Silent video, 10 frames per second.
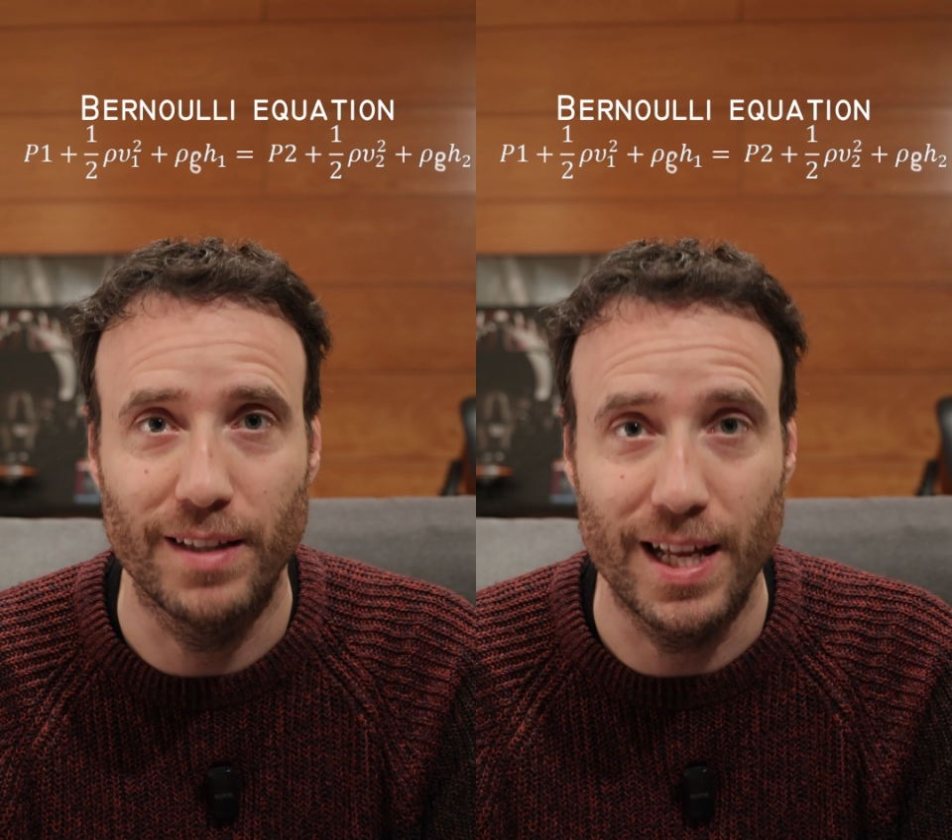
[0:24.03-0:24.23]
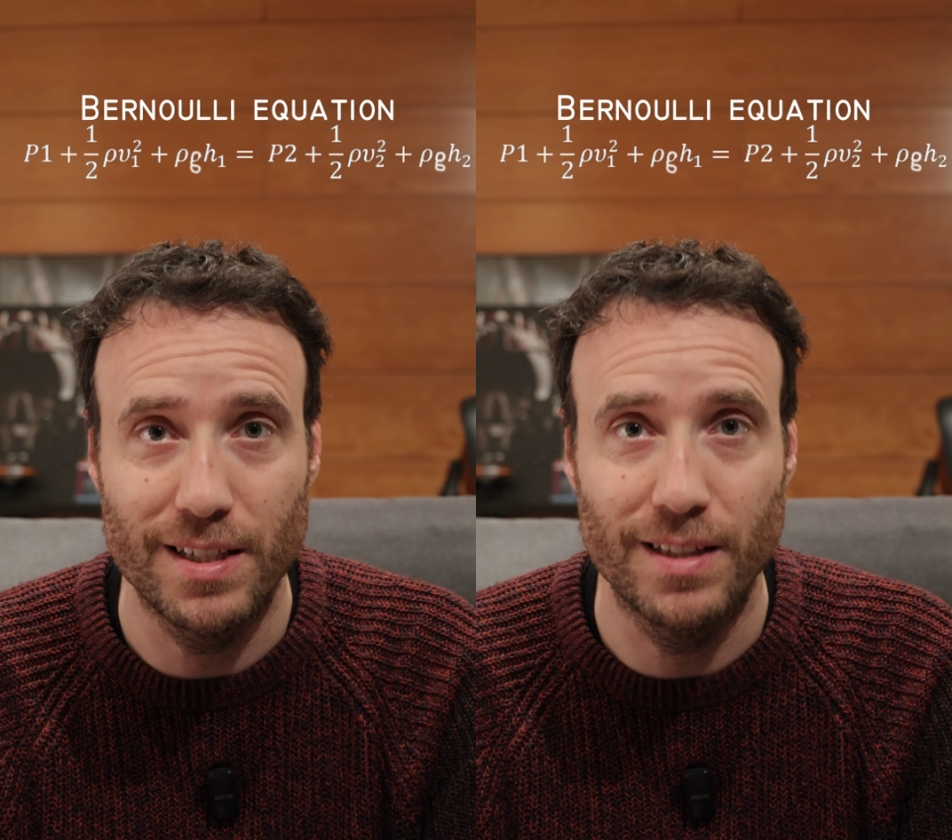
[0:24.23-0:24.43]

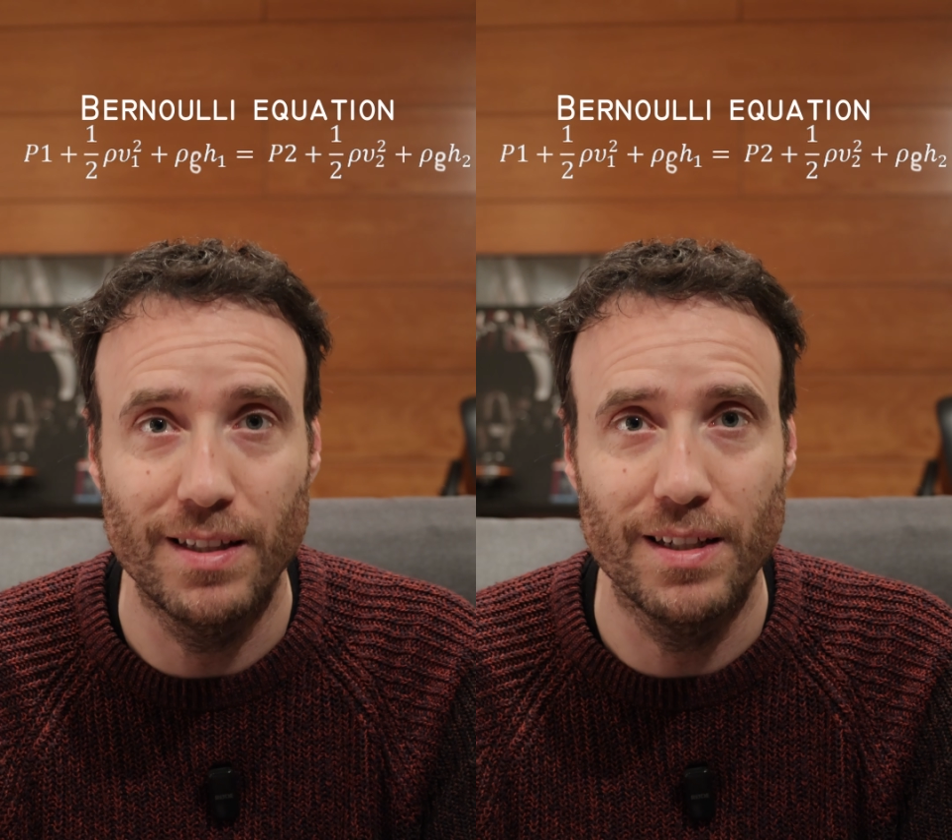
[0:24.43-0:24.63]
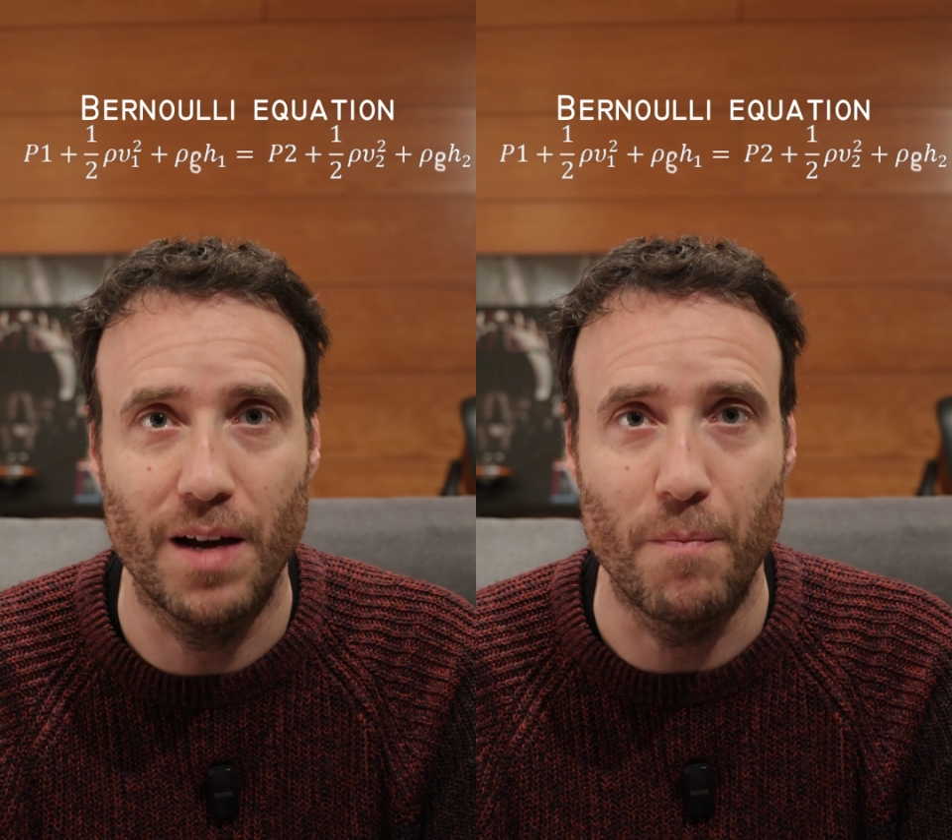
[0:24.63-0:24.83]

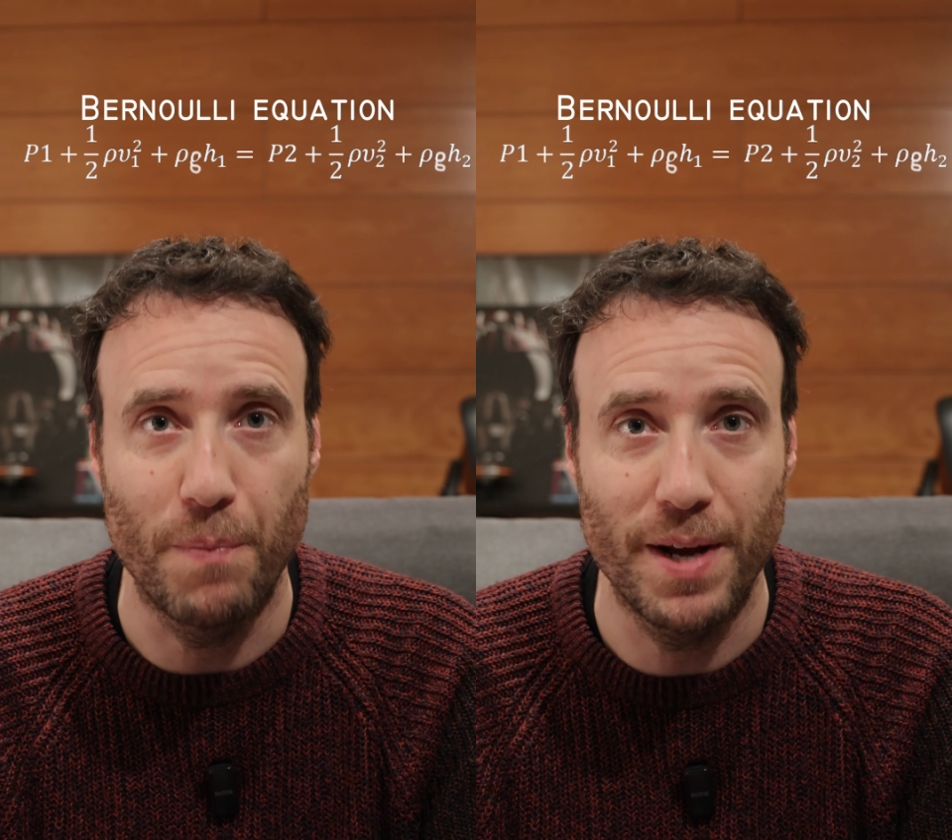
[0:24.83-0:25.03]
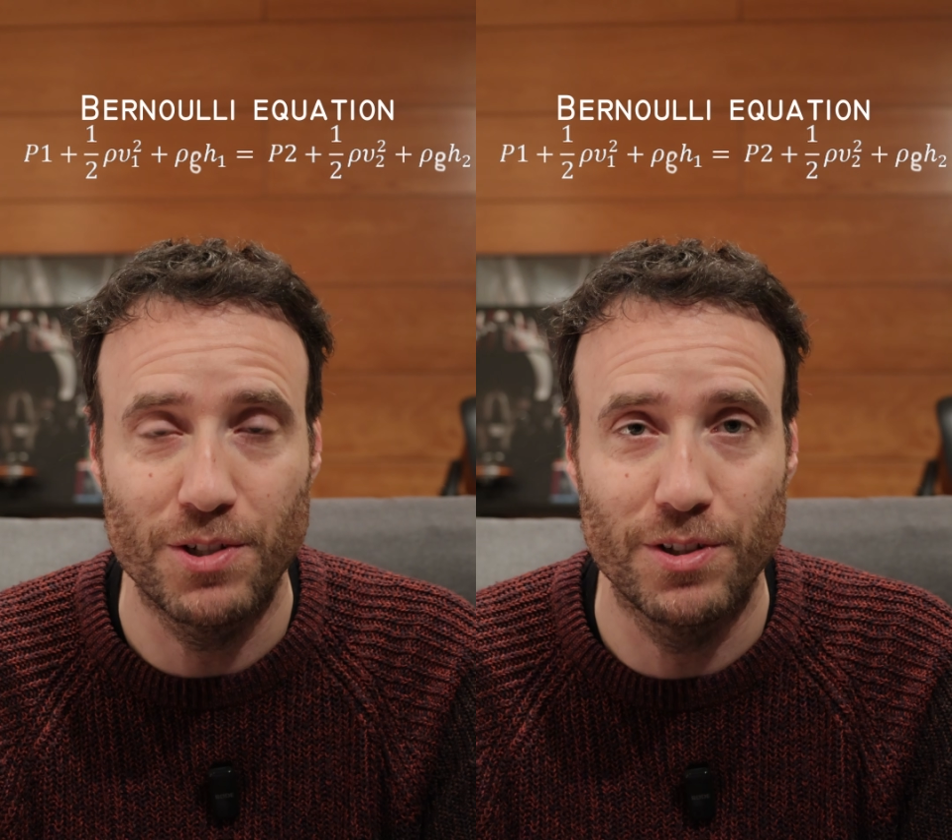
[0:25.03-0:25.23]
density,
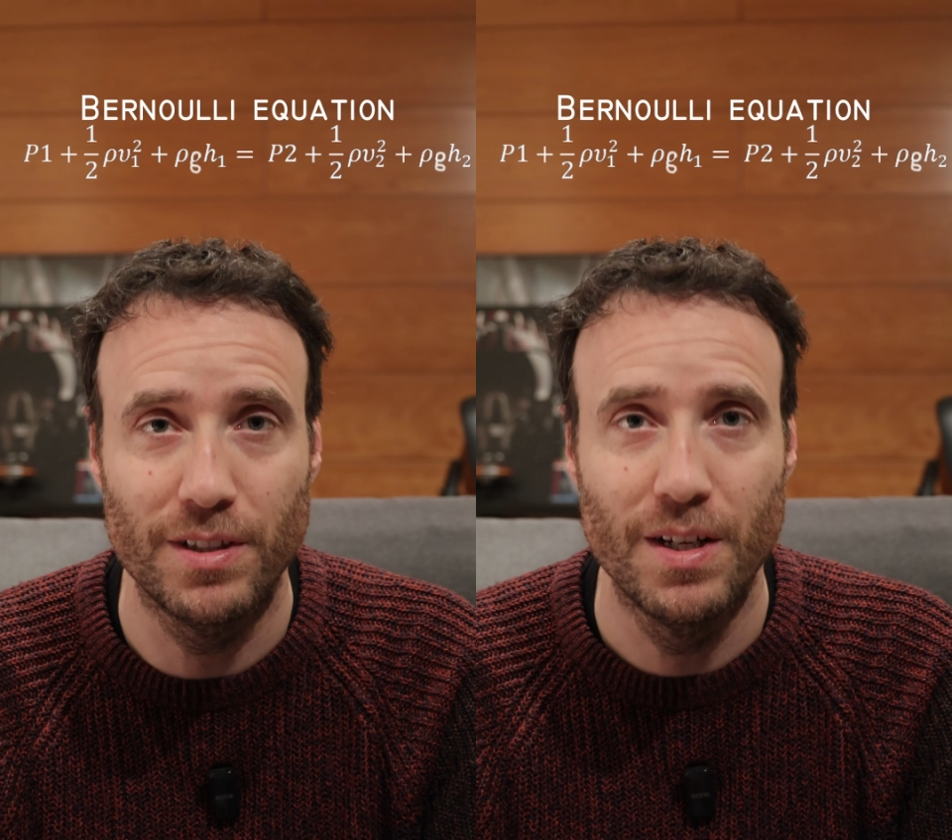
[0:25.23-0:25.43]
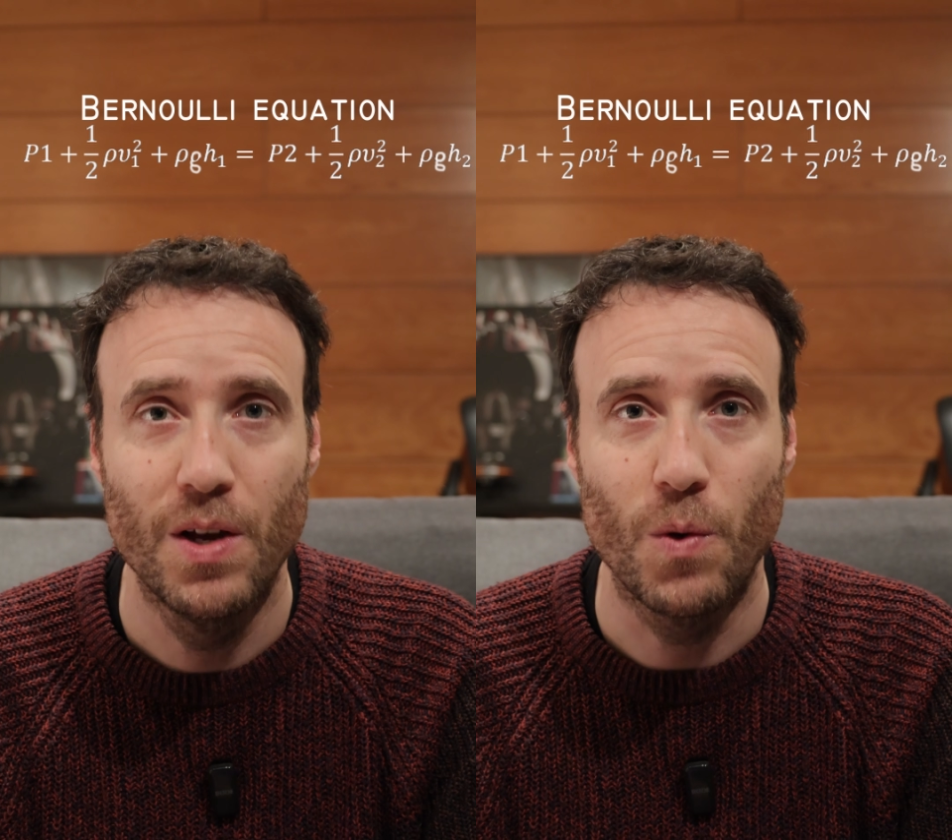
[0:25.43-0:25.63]
and
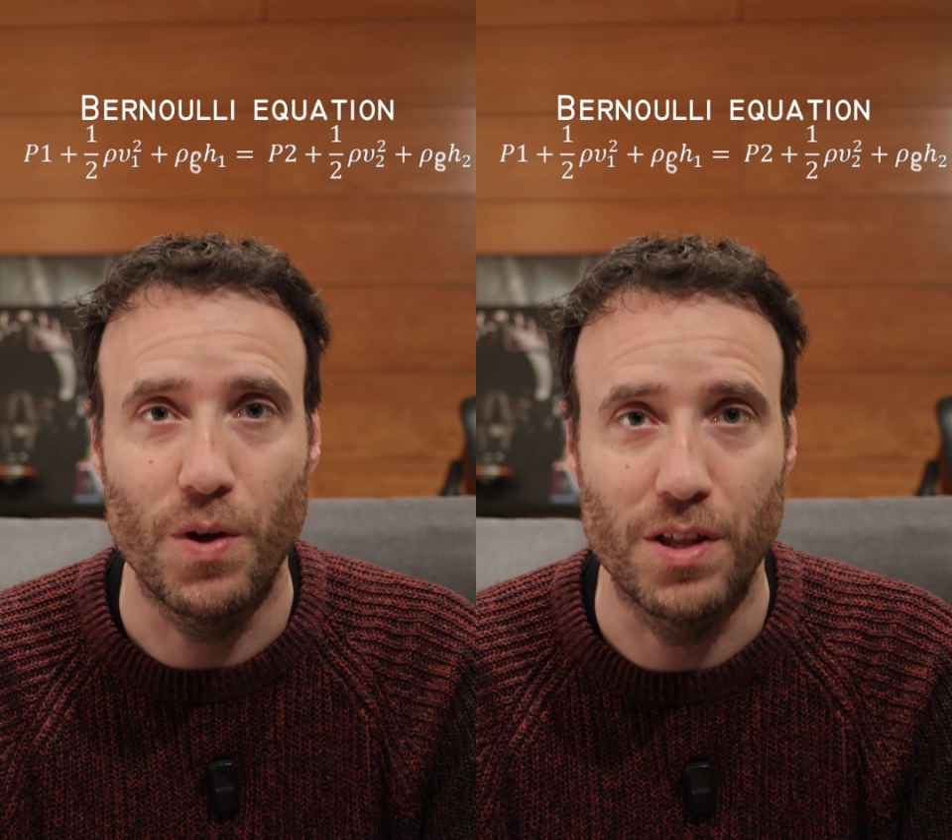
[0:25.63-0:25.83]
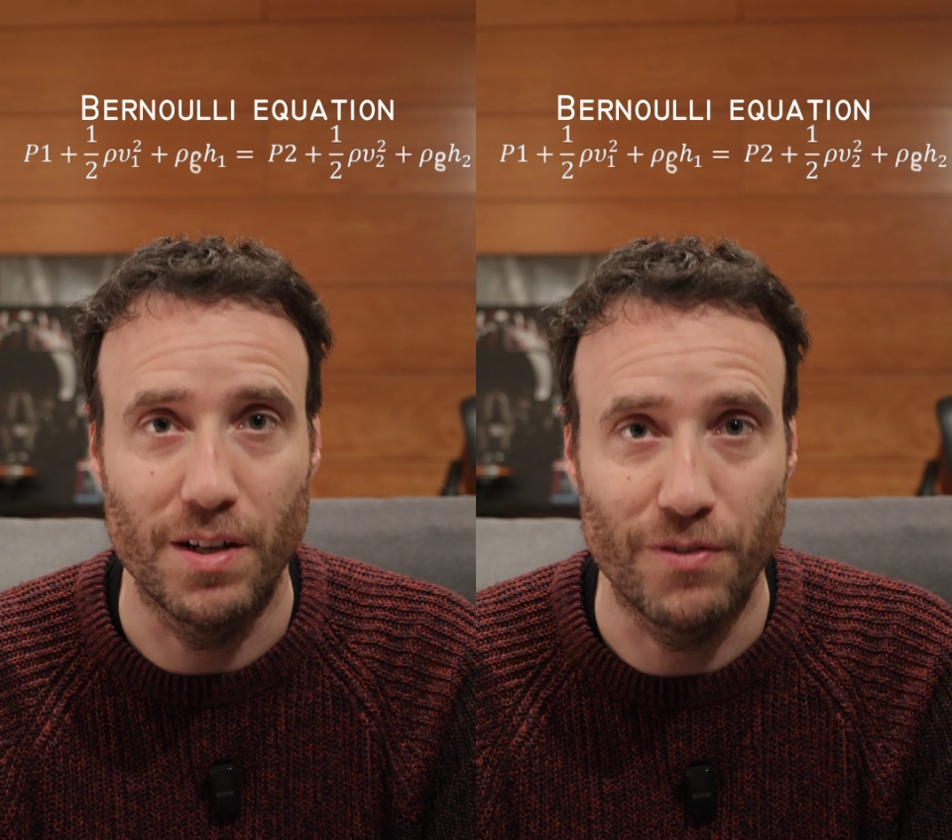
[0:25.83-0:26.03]
pressure
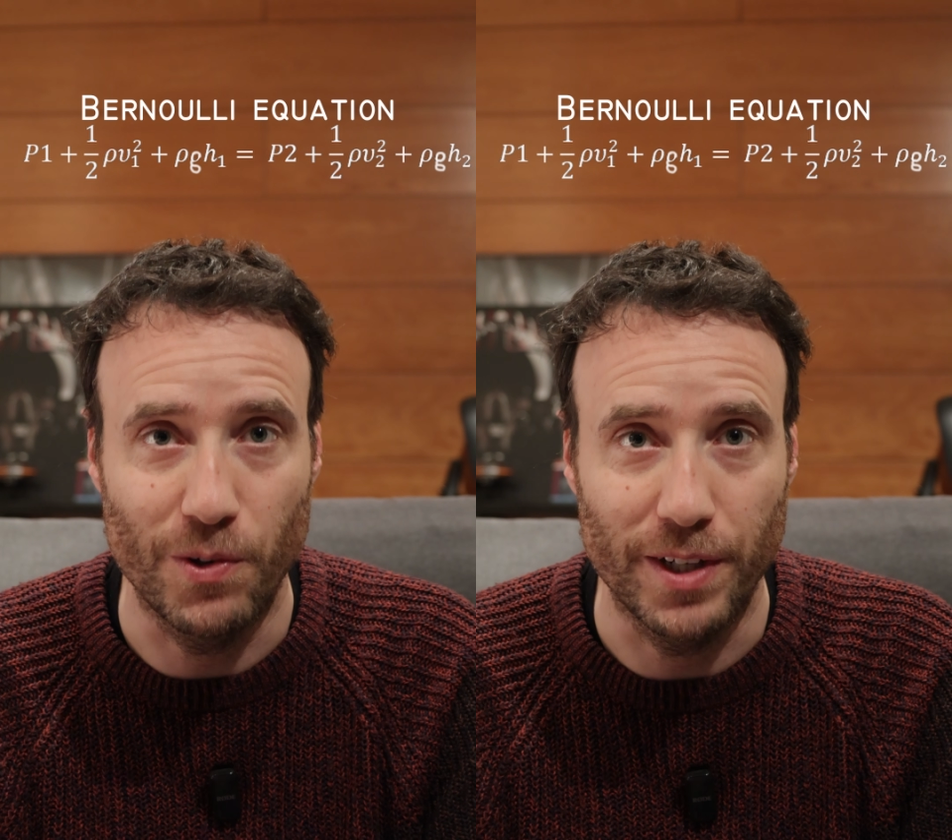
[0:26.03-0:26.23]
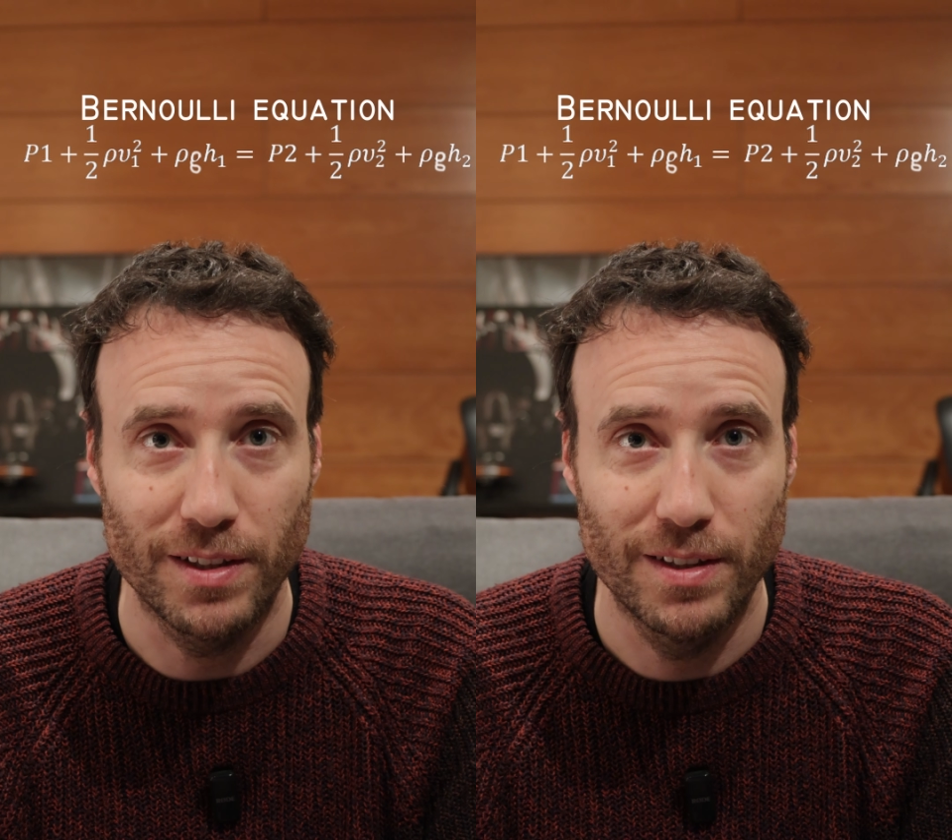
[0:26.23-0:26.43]
within a
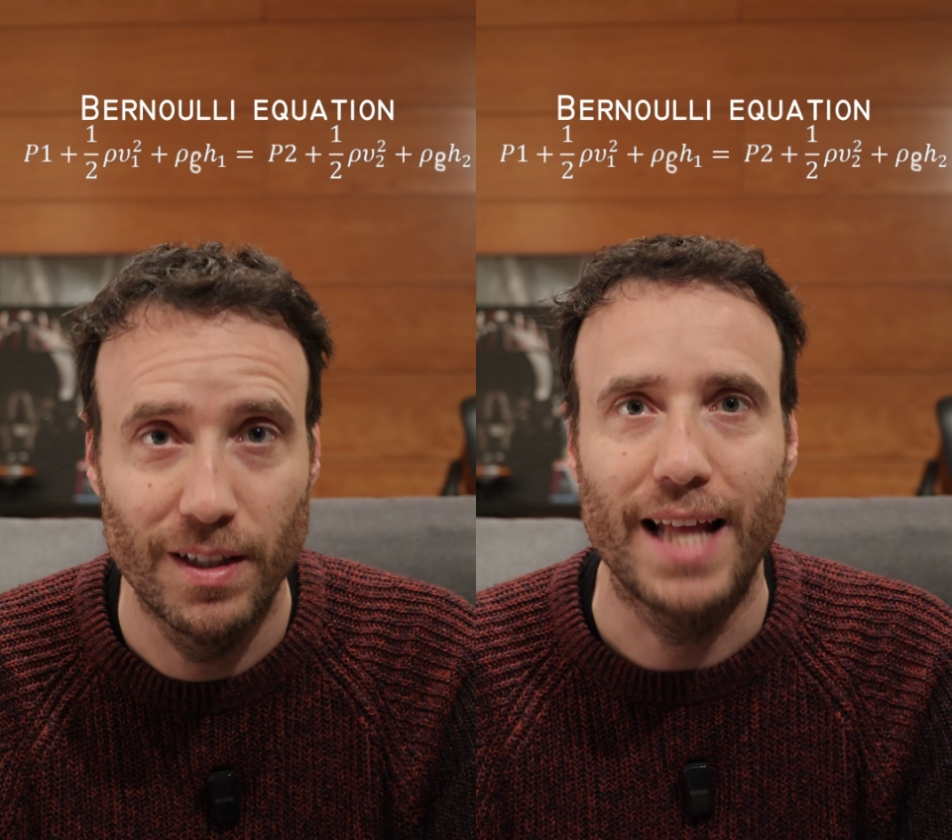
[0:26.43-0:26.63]
fluid.